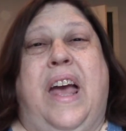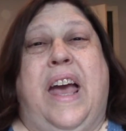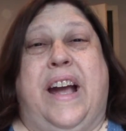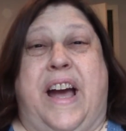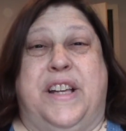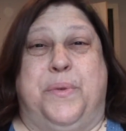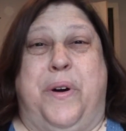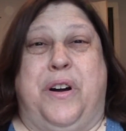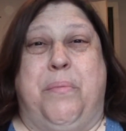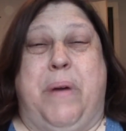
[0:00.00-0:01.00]
Hey guys,
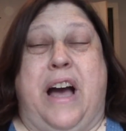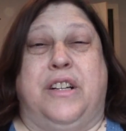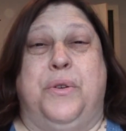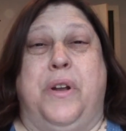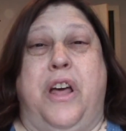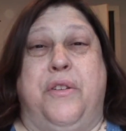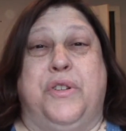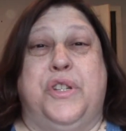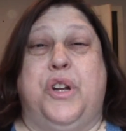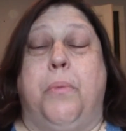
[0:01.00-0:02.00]
welcome back to another
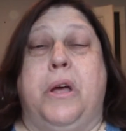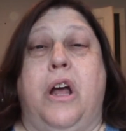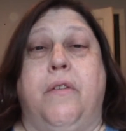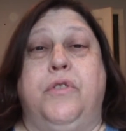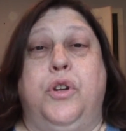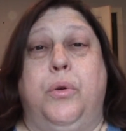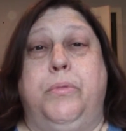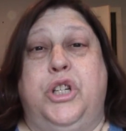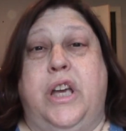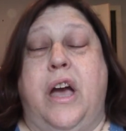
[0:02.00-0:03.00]
installment of
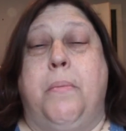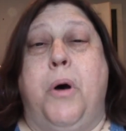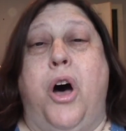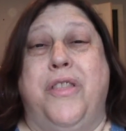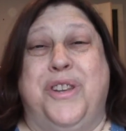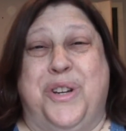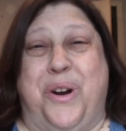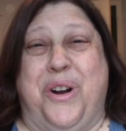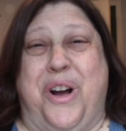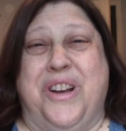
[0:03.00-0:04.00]
Noob GM on the
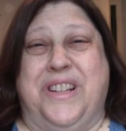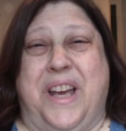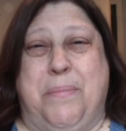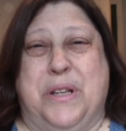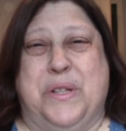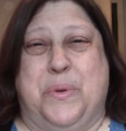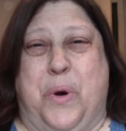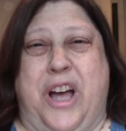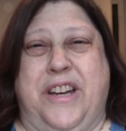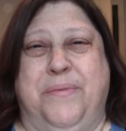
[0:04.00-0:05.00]
Dargon Gaming
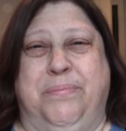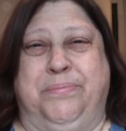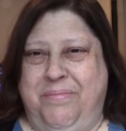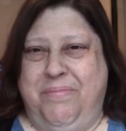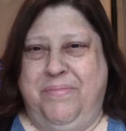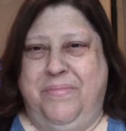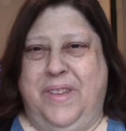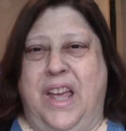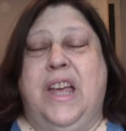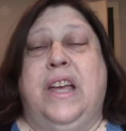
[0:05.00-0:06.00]
Squad.
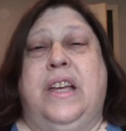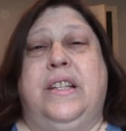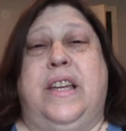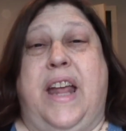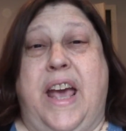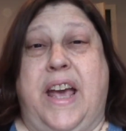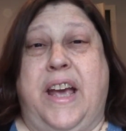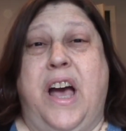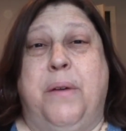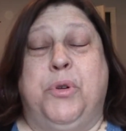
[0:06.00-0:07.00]

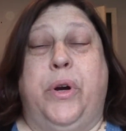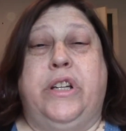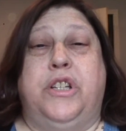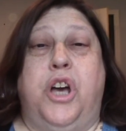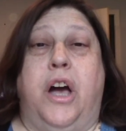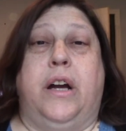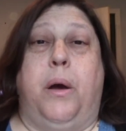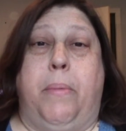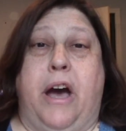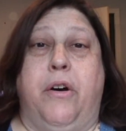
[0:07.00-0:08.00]
Today I'm going to
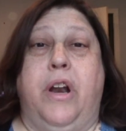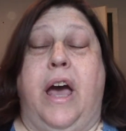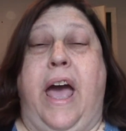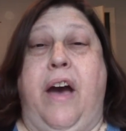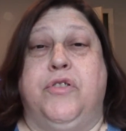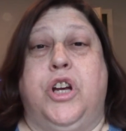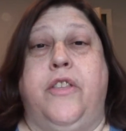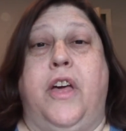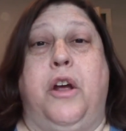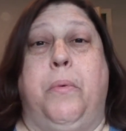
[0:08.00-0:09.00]
talk about a half
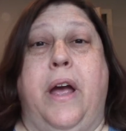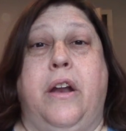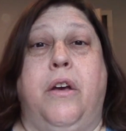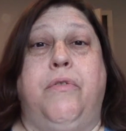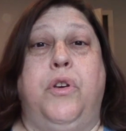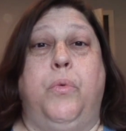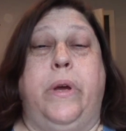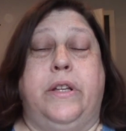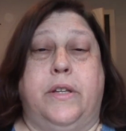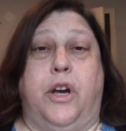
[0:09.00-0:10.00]
shot that I ran a few
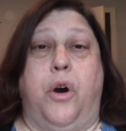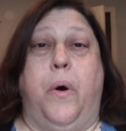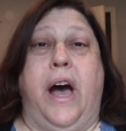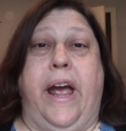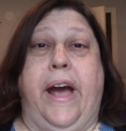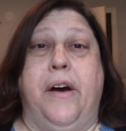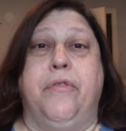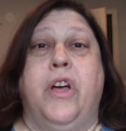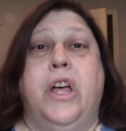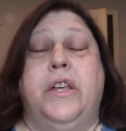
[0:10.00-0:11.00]
weeks ago. I
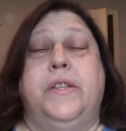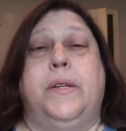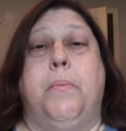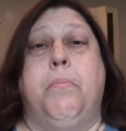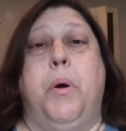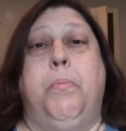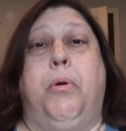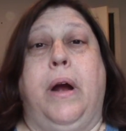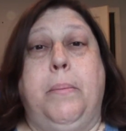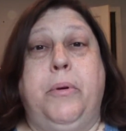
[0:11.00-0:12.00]
have some
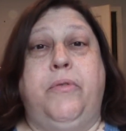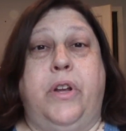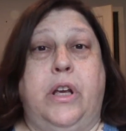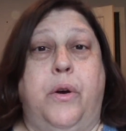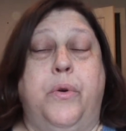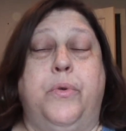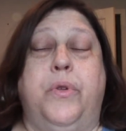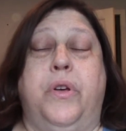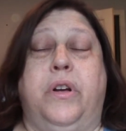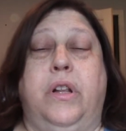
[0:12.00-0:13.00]
prep
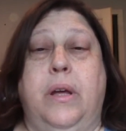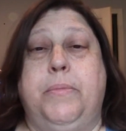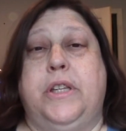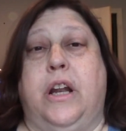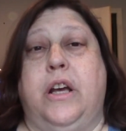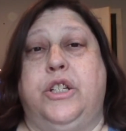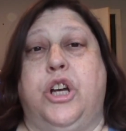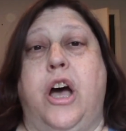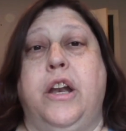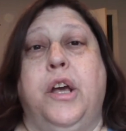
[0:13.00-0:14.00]
video clips that I
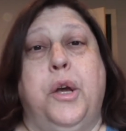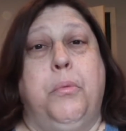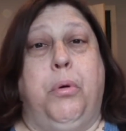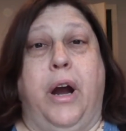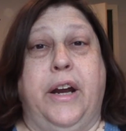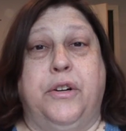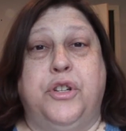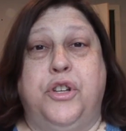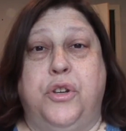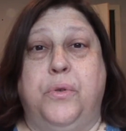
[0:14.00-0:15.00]
shot prior
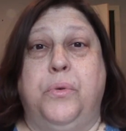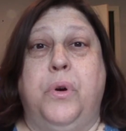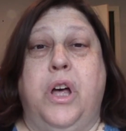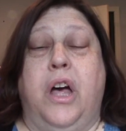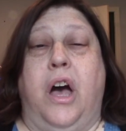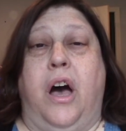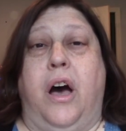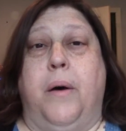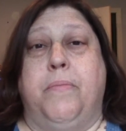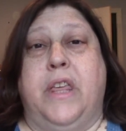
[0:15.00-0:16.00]
to
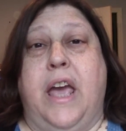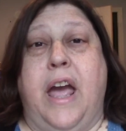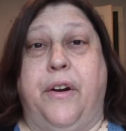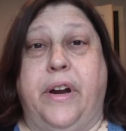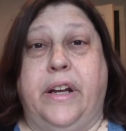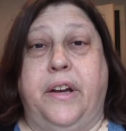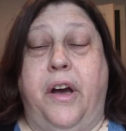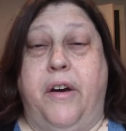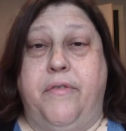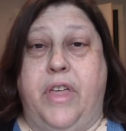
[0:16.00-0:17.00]
the airing
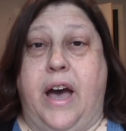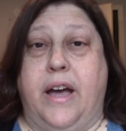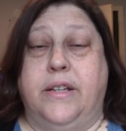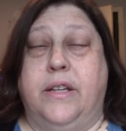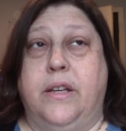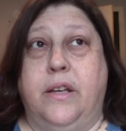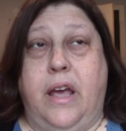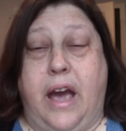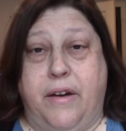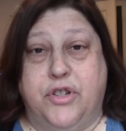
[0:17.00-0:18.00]
of that
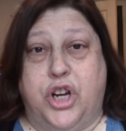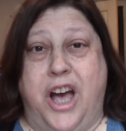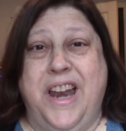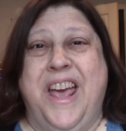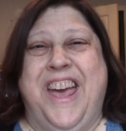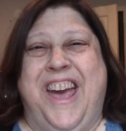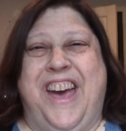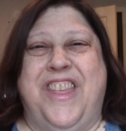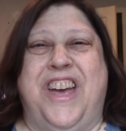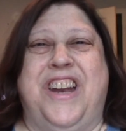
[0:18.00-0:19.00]
half shot,
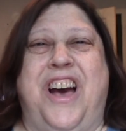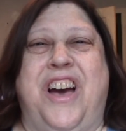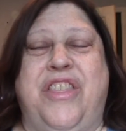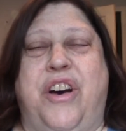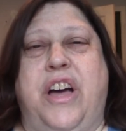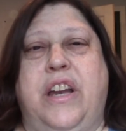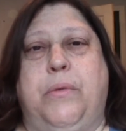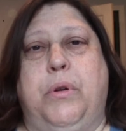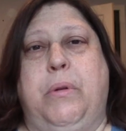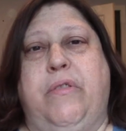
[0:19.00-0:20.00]
and then I thought
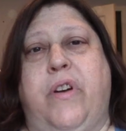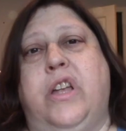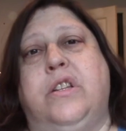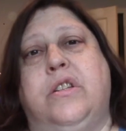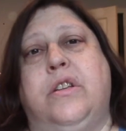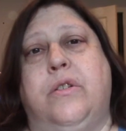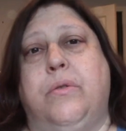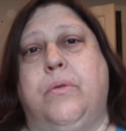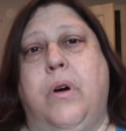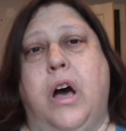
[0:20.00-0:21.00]
it would be fun
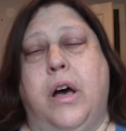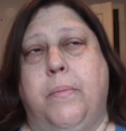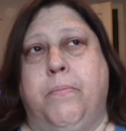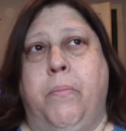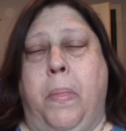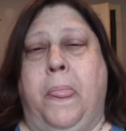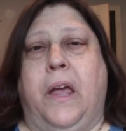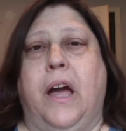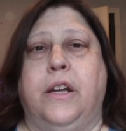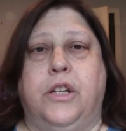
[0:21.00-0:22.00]
to
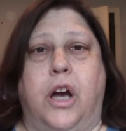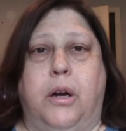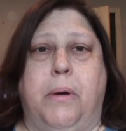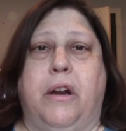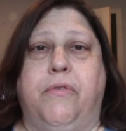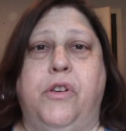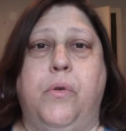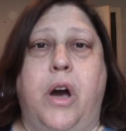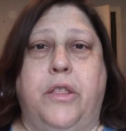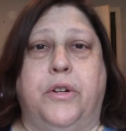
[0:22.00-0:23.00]
kind of talk about a
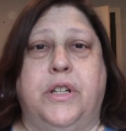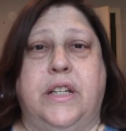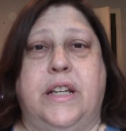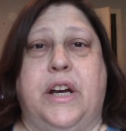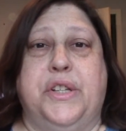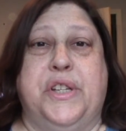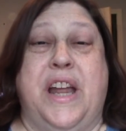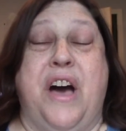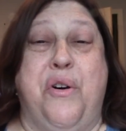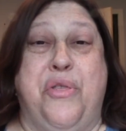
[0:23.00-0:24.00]
few other details
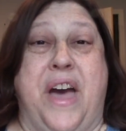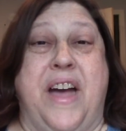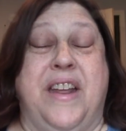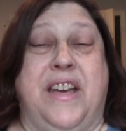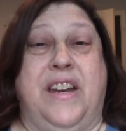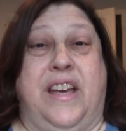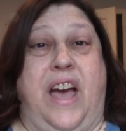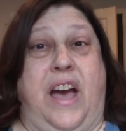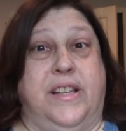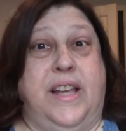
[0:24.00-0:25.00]
now that it
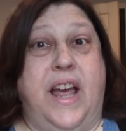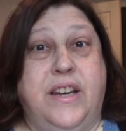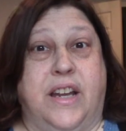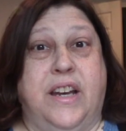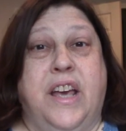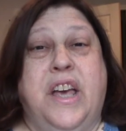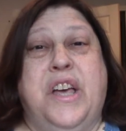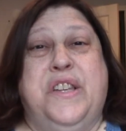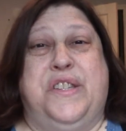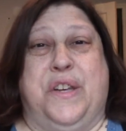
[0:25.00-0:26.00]
has ended.
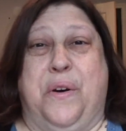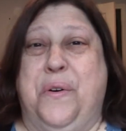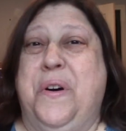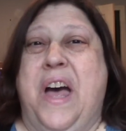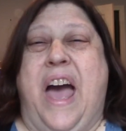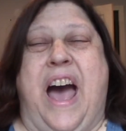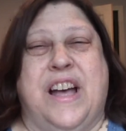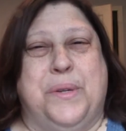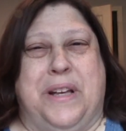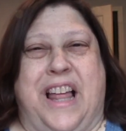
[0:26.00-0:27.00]
So,
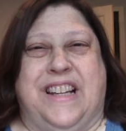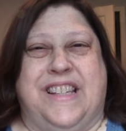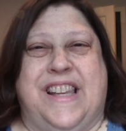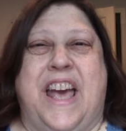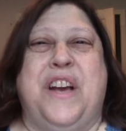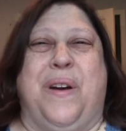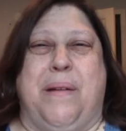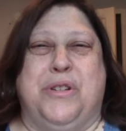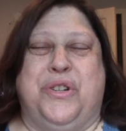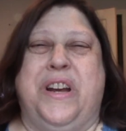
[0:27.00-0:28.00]
as we like to say,
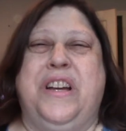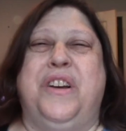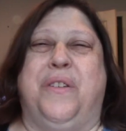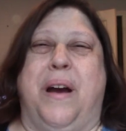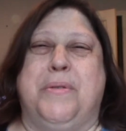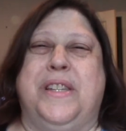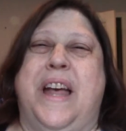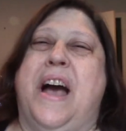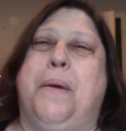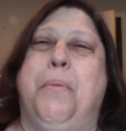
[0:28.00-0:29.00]
grab a drink, grab a
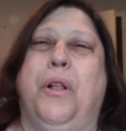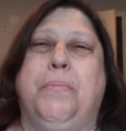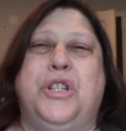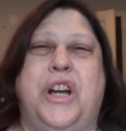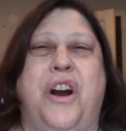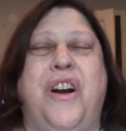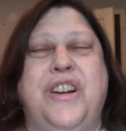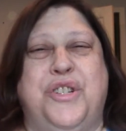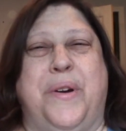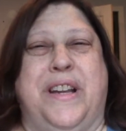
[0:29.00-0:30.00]
snack, pull up a chair,
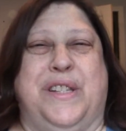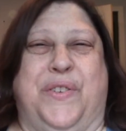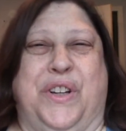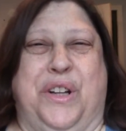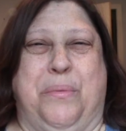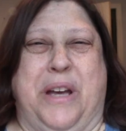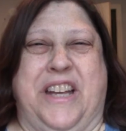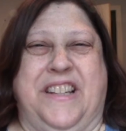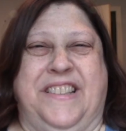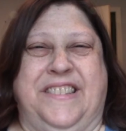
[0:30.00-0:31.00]
and join us for a little
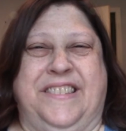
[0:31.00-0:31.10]
bit.